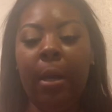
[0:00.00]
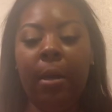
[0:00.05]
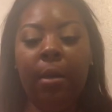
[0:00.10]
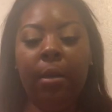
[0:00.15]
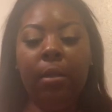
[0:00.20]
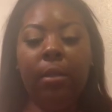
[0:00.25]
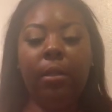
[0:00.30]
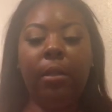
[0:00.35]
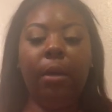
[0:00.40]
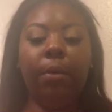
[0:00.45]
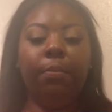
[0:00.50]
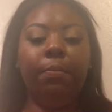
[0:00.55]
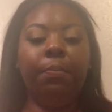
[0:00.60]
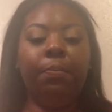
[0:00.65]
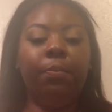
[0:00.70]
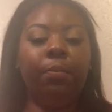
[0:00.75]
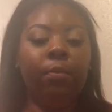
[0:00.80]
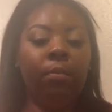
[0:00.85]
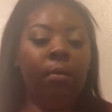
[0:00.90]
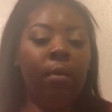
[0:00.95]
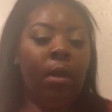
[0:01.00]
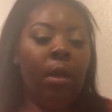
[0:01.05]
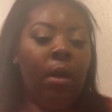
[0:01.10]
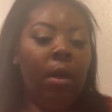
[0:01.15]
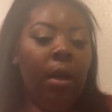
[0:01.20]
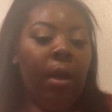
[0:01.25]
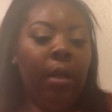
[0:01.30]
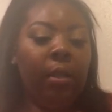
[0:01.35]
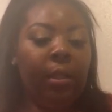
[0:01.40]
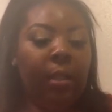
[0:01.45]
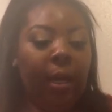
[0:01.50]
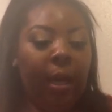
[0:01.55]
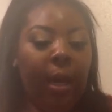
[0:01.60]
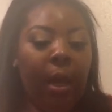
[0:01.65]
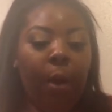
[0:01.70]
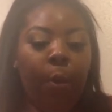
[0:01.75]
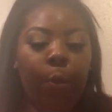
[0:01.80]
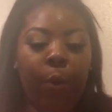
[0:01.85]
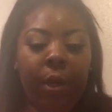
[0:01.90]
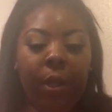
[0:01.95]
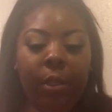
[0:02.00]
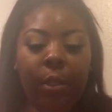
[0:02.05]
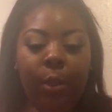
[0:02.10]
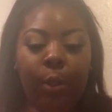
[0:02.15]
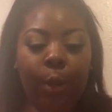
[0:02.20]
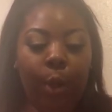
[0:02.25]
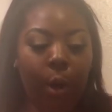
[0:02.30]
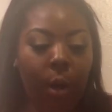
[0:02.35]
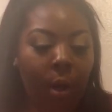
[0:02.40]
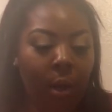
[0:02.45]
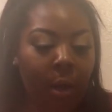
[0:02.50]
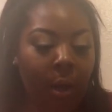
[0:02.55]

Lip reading: So today I wanted to talk